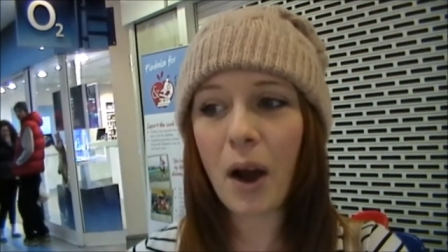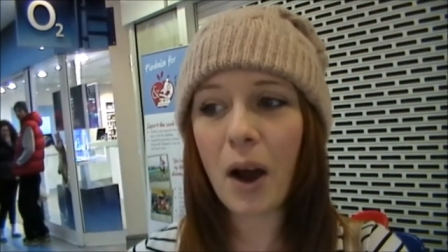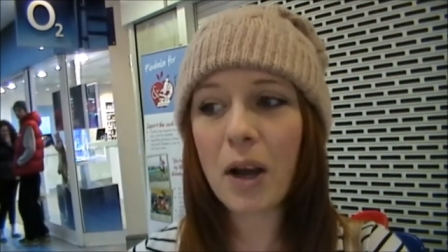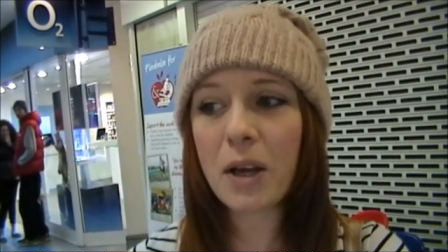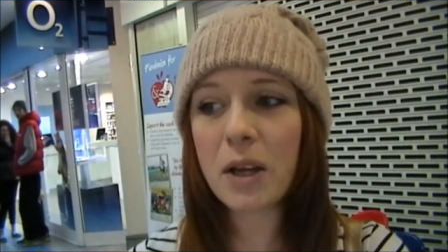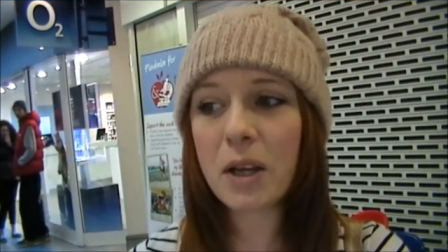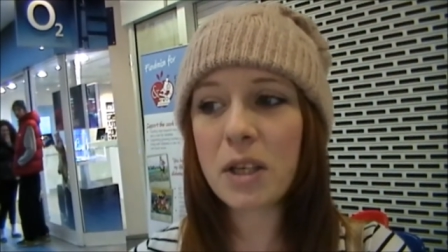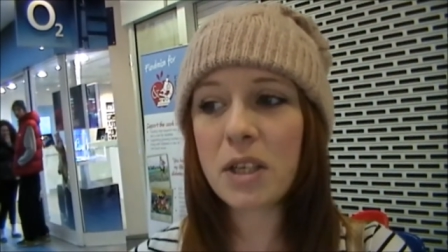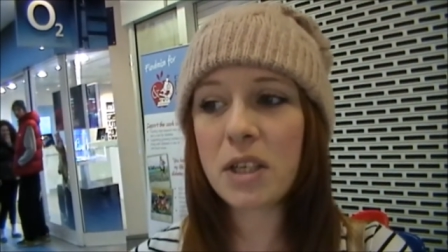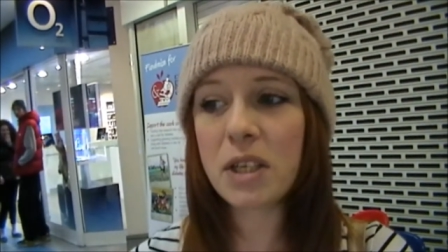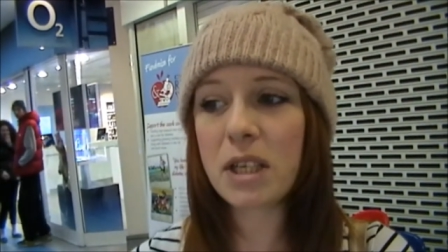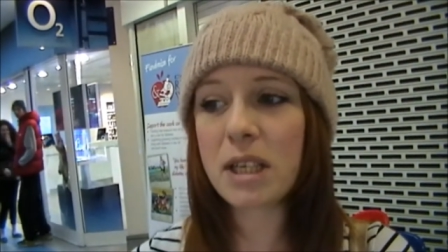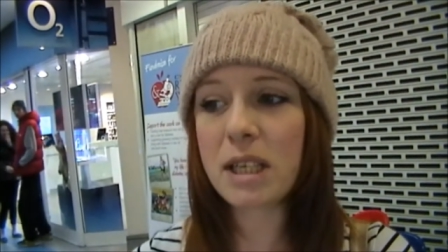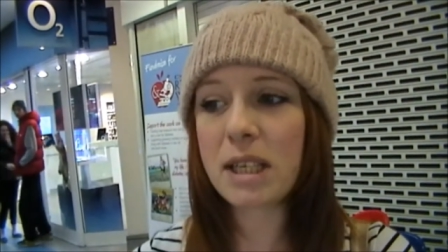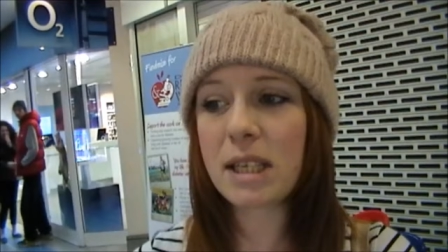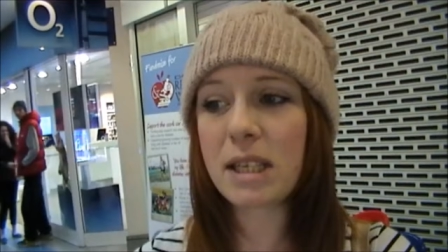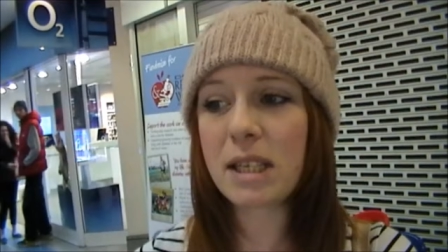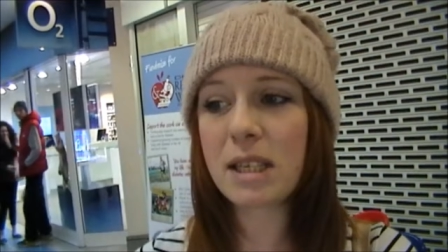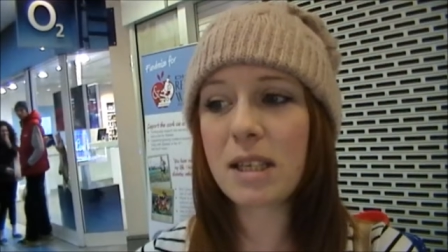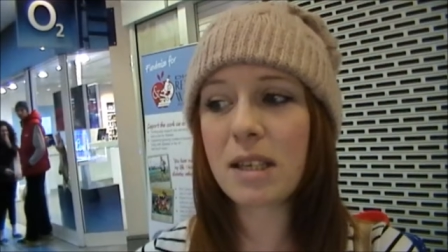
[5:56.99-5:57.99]
I could
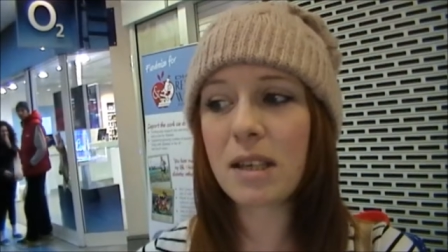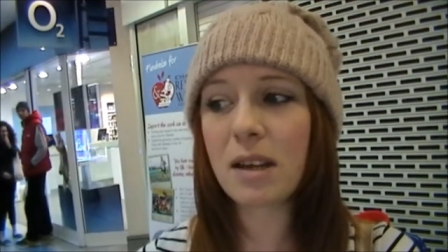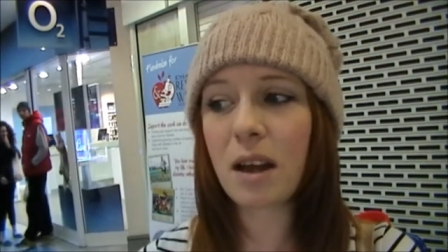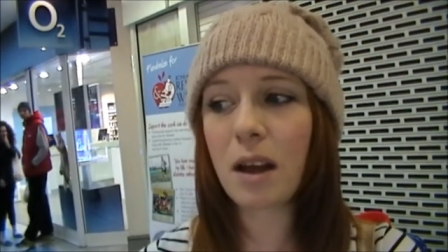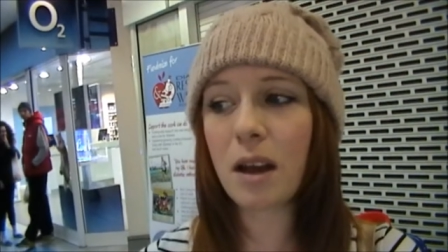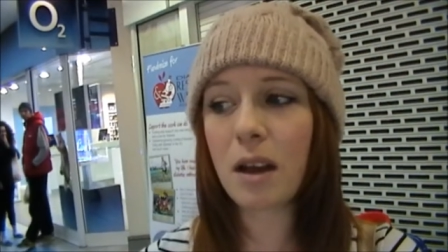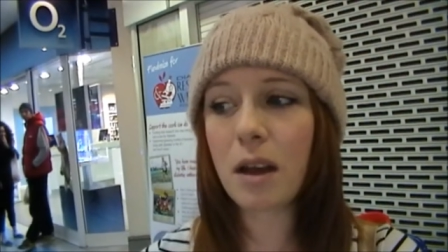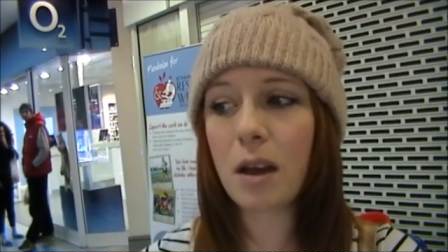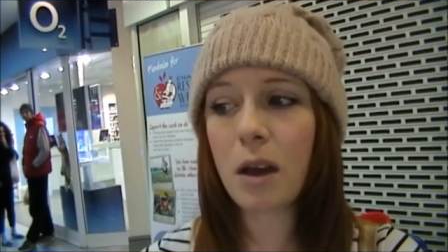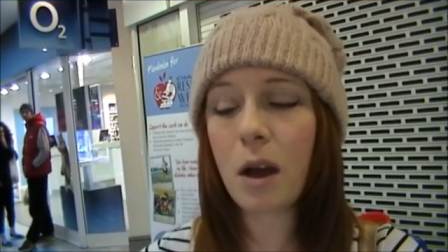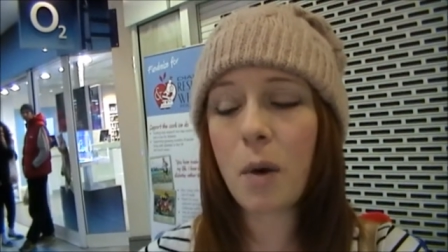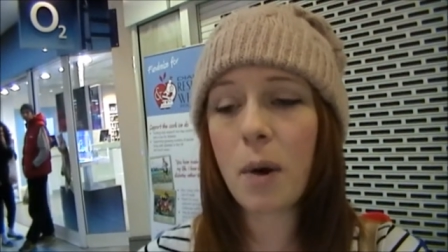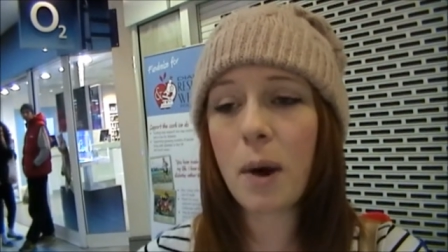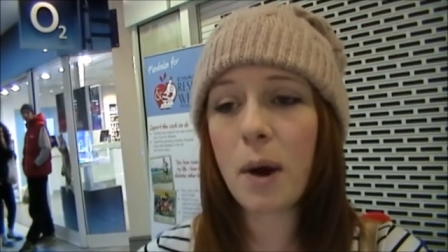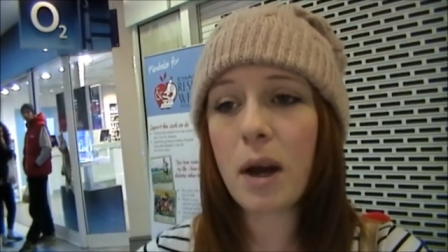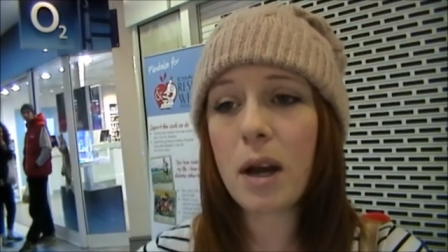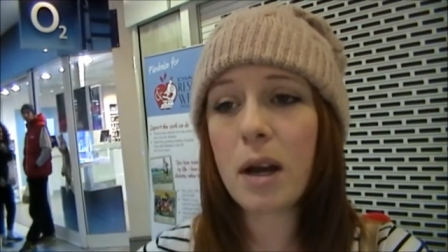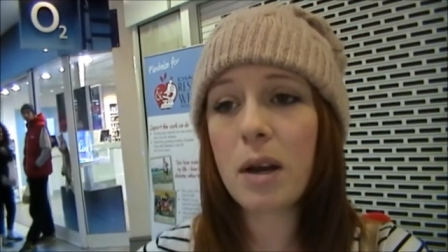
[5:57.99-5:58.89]
just go out